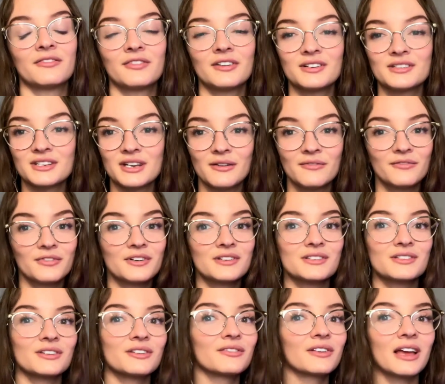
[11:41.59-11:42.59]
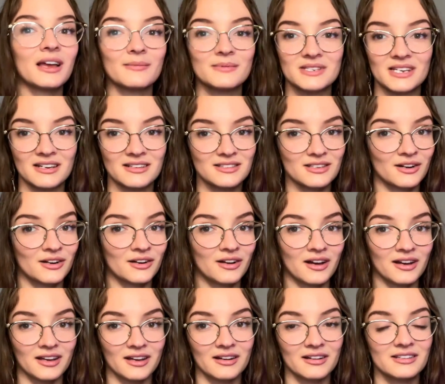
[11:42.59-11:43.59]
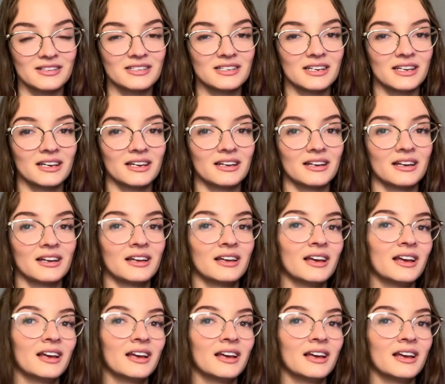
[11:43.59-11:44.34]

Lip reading: First come, first serve campsites are not guaranteed.